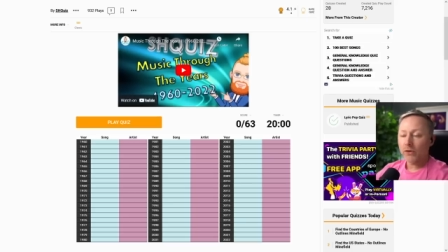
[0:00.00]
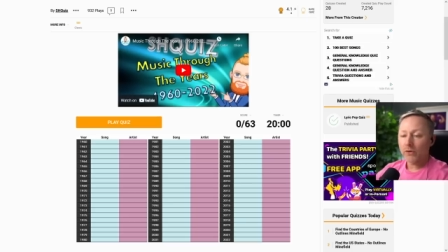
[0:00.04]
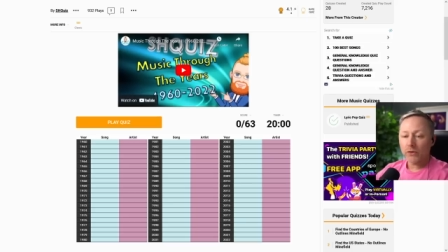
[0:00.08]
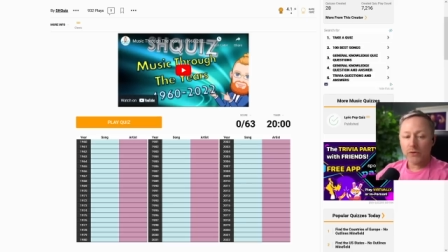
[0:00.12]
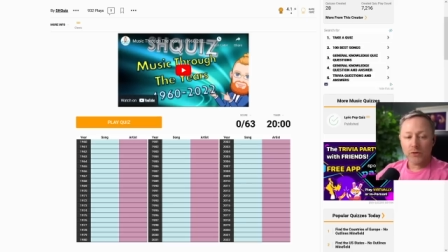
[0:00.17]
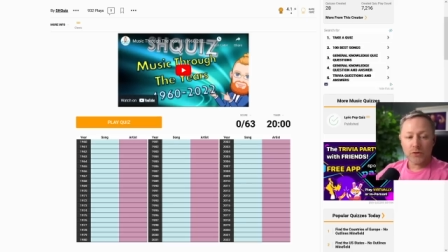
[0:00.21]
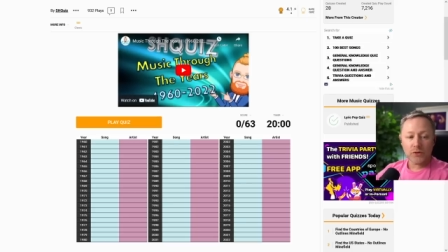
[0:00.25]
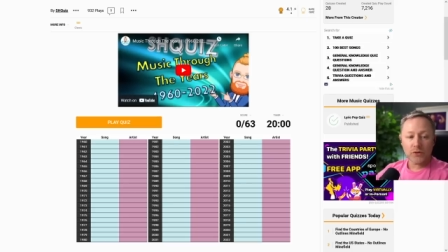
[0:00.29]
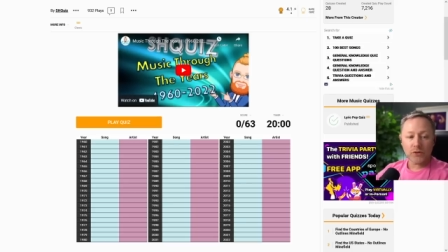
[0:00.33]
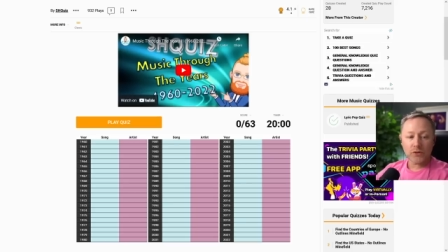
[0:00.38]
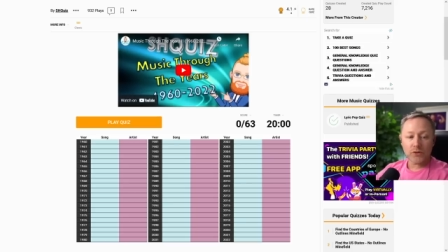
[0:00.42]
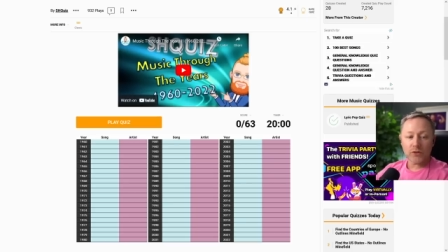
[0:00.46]

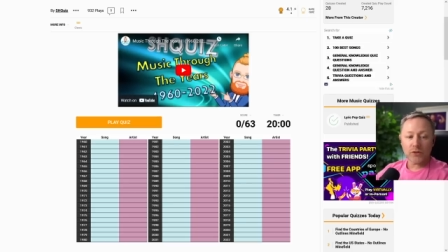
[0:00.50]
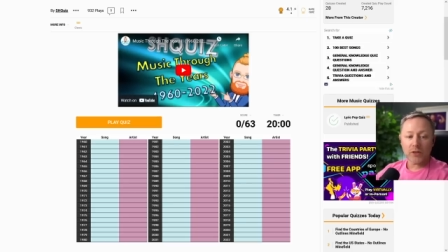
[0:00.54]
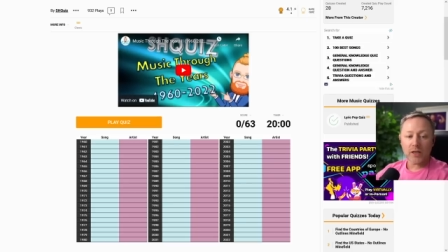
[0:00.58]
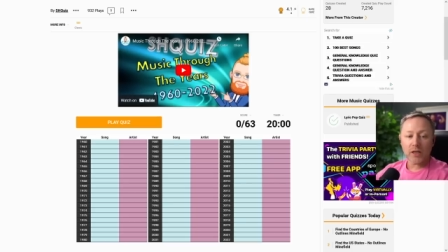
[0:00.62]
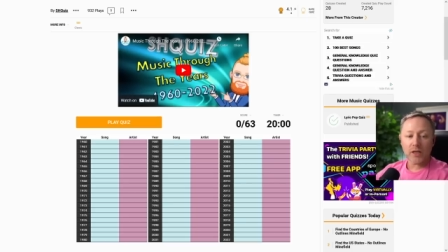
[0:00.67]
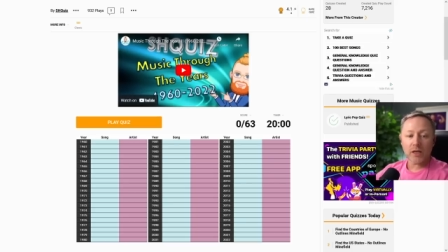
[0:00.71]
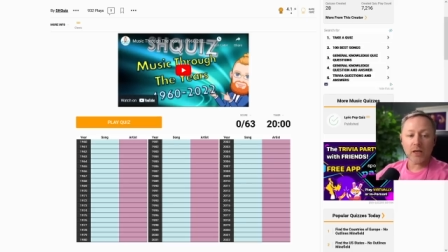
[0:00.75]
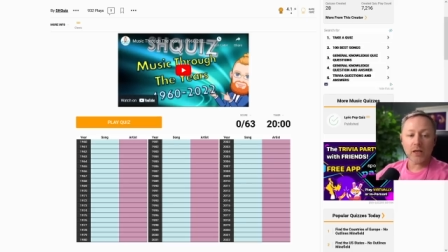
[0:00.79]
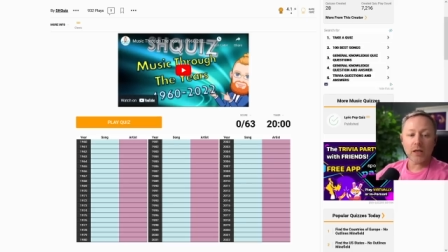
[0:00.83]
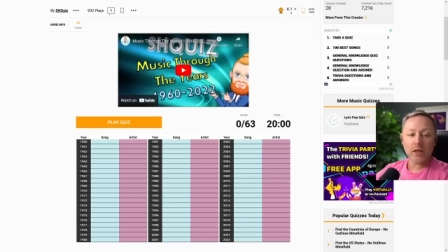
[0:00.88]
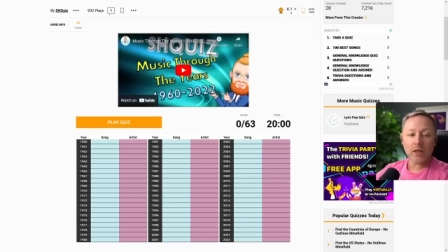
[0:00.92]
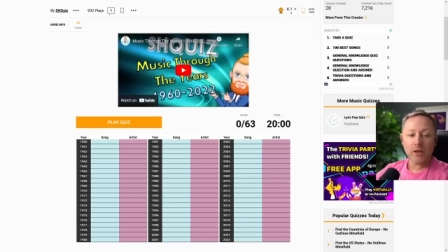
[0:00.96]

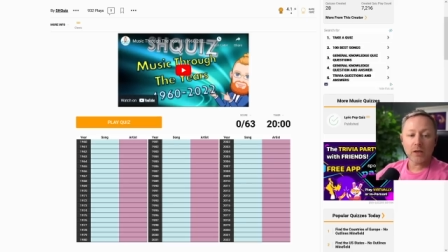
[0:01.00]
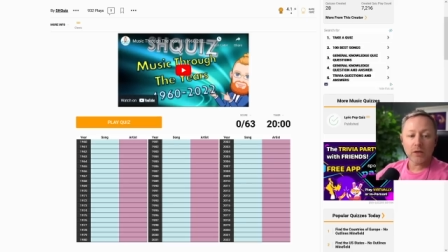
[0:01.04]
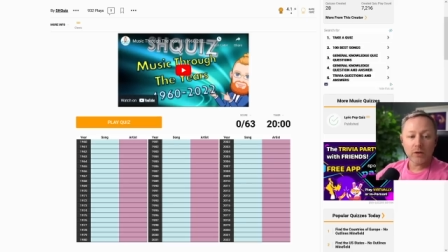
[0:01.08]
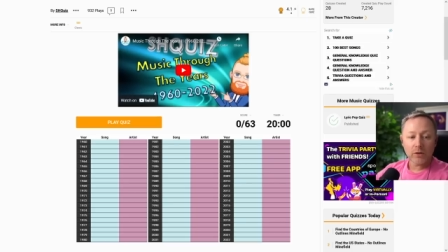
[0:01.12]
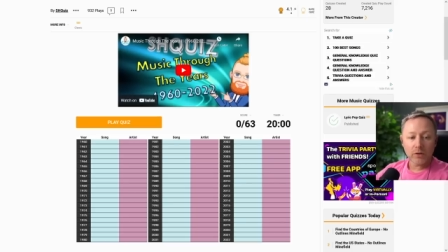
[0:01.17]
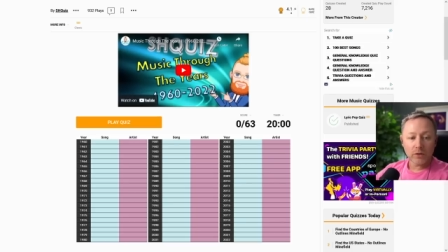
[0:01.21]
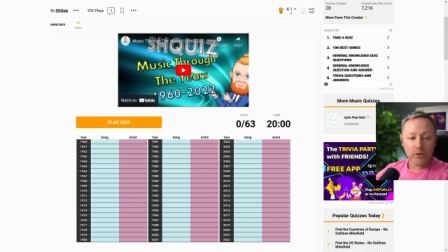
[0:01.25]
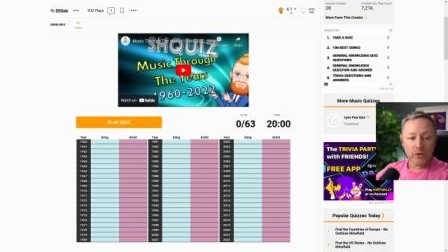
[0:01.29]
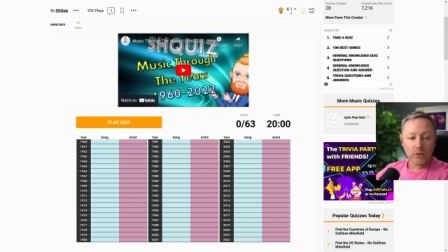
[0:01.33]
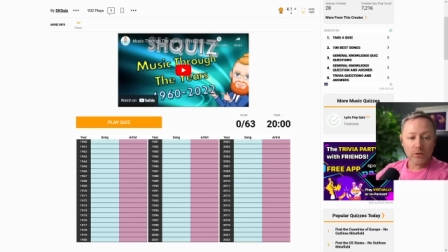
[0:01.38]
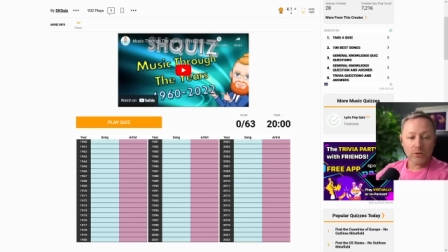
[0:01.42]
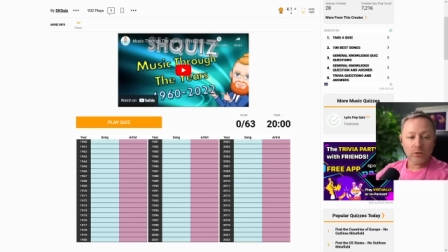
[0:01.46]
Three,
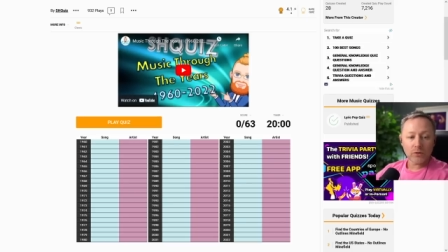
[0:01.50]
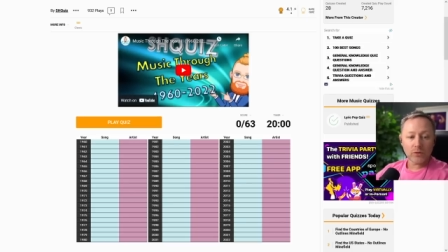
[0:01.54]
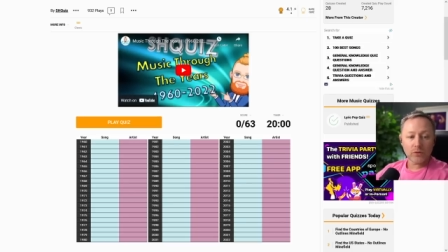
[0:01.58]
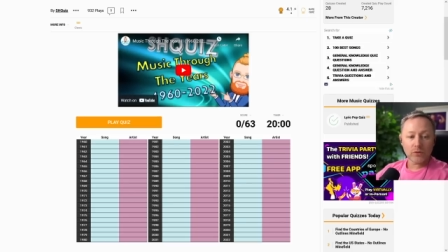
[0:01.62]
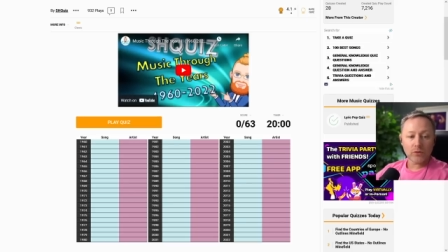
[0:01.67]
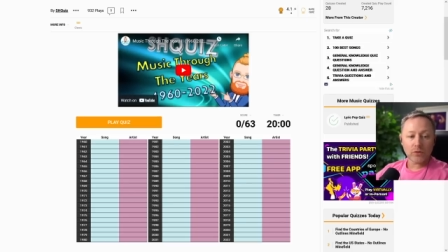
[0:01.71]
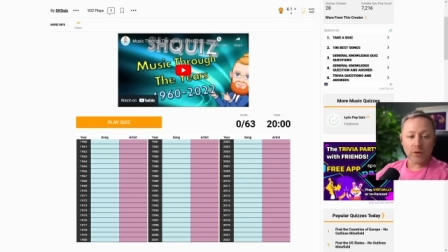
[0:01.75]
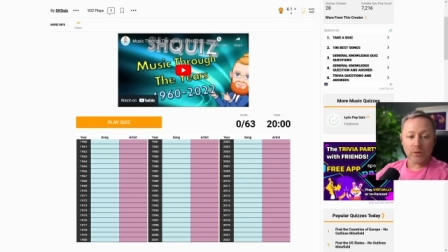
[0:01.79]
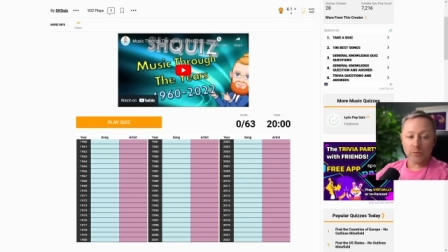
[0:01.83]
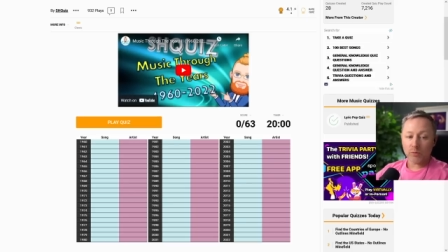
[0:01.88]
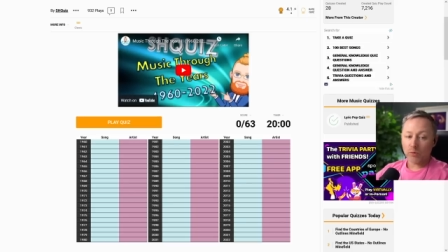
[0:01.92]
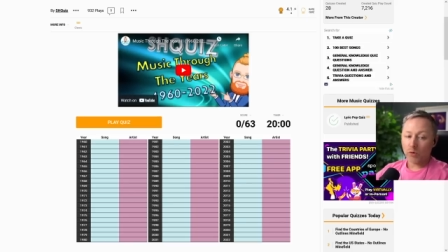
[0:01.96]

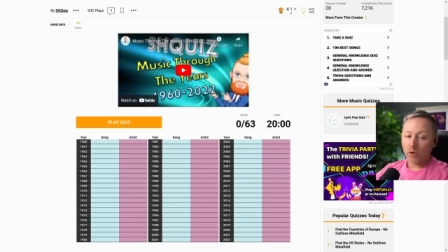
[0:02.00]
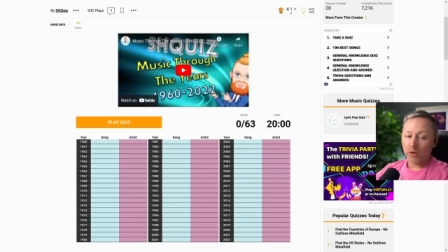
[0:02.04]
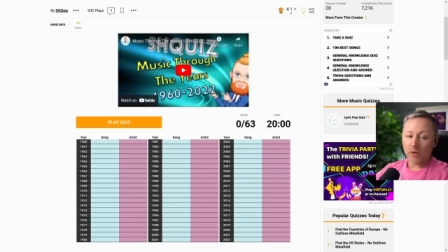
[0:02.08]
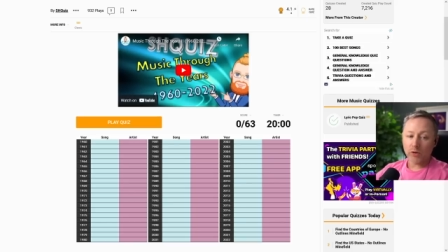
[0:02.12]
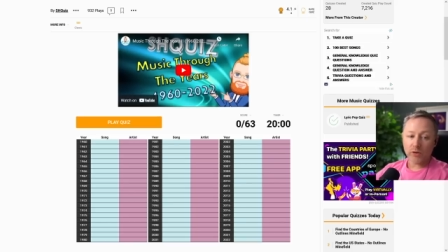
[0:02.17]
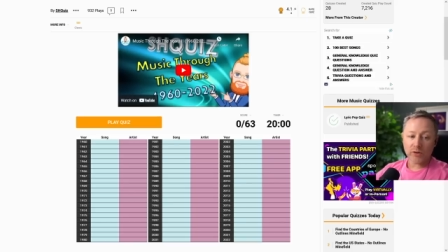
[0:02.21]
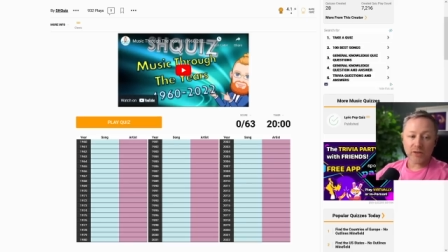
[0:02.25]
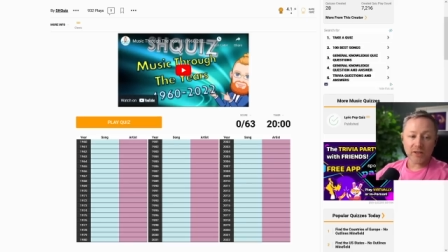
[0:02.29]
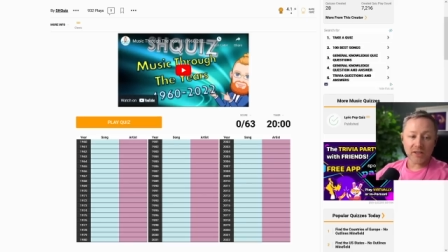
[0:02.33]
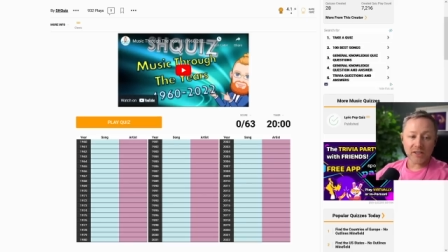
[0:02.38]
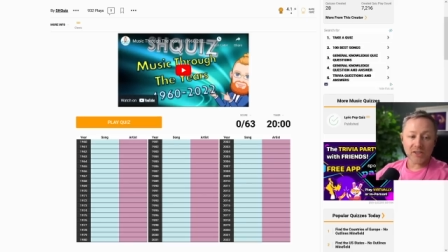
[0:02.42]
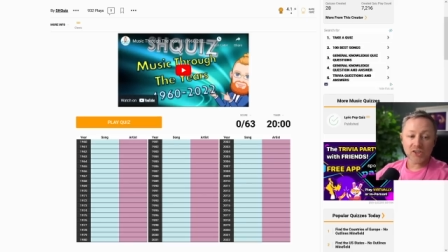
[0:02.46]
two, I'm going to
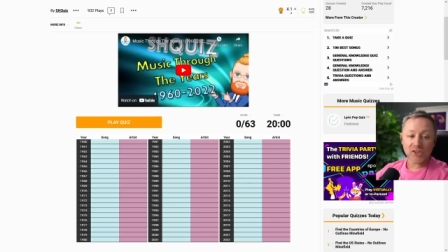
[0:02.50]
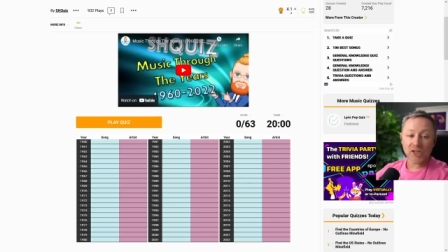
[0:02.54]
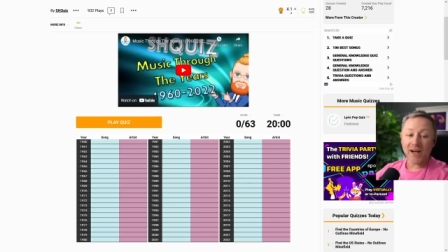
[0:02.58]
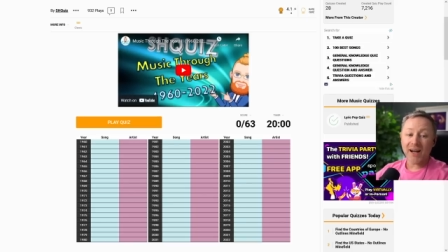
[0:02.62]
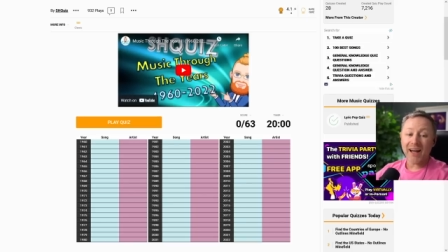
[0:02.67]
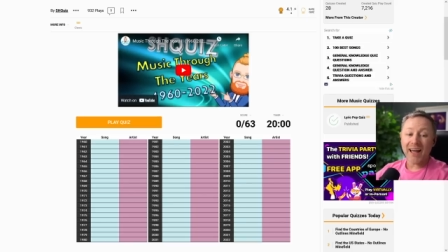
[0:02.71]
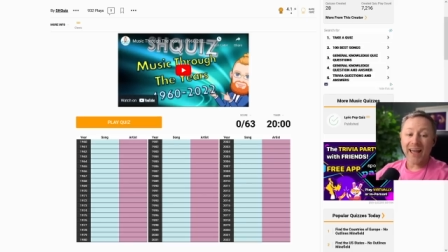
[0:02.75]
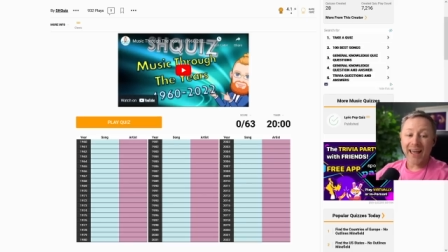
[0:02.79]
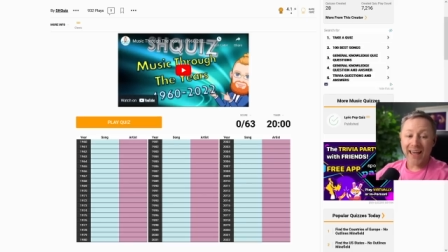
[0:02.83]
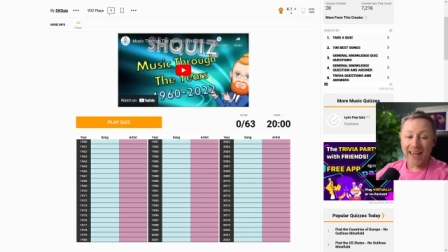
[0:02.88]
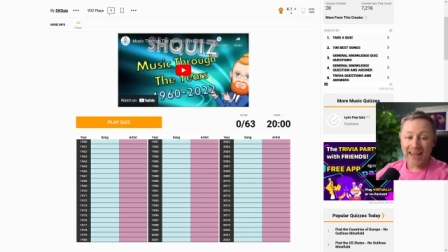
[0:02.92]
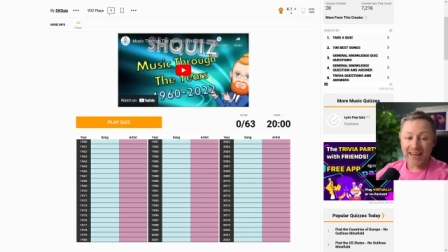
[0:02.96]
look at the
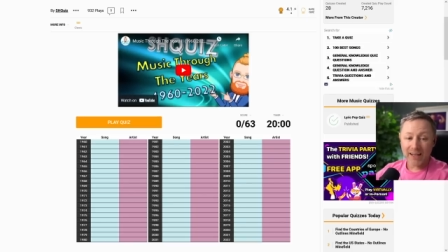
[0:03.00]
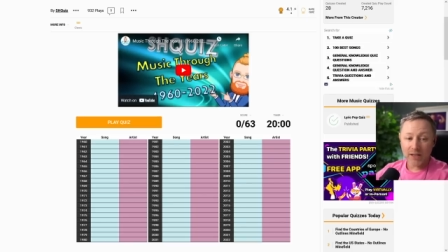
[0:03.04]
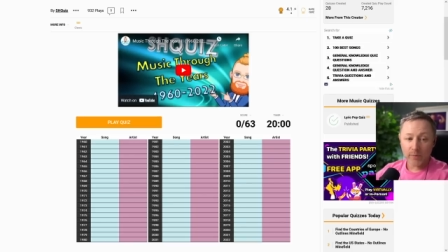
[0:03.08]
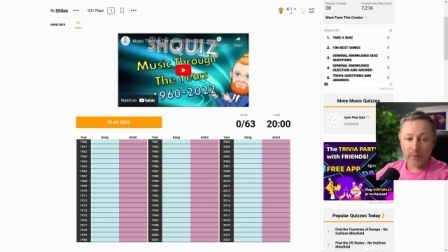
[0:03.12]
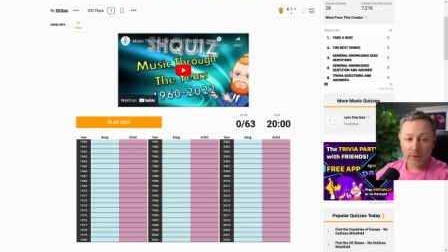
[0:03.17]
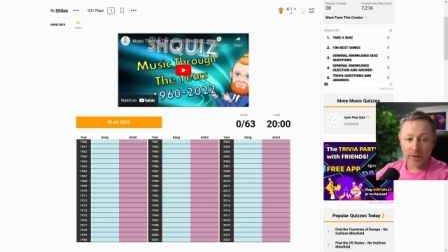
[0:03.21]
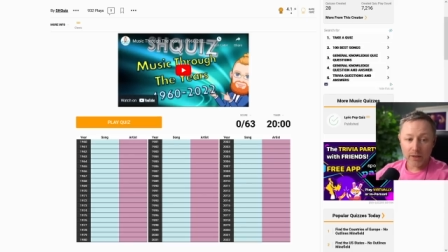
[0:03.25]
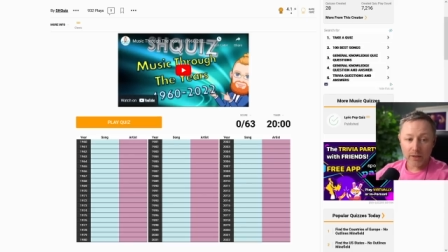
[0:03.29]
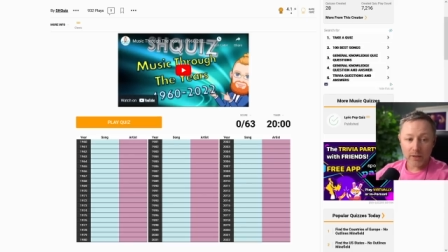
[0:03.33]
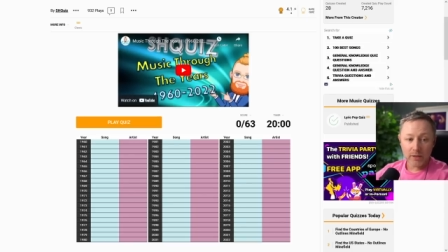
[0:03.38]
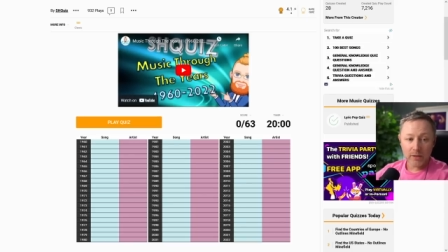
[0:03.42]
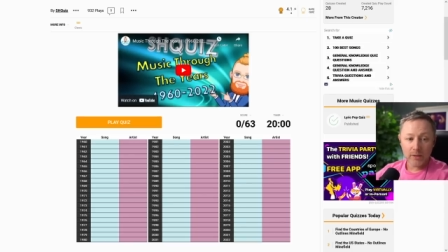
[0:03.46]
chat
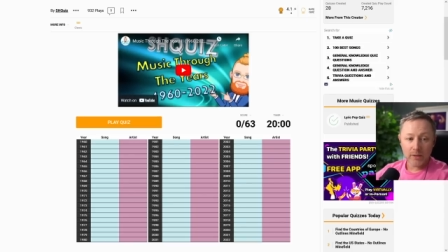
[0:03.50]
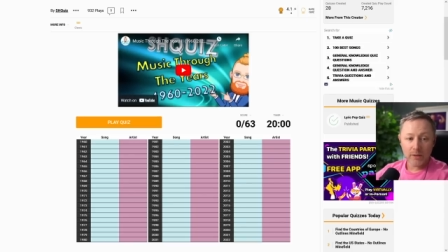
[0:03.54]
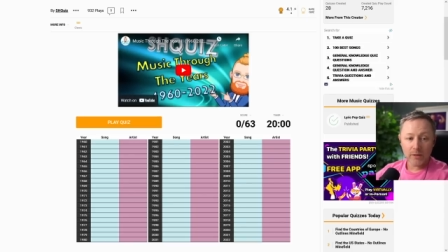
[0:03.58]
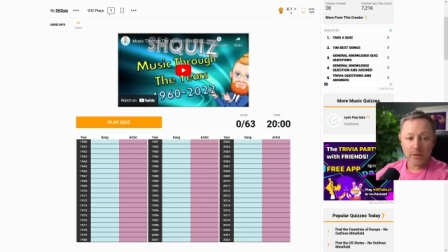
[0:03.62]
anyway.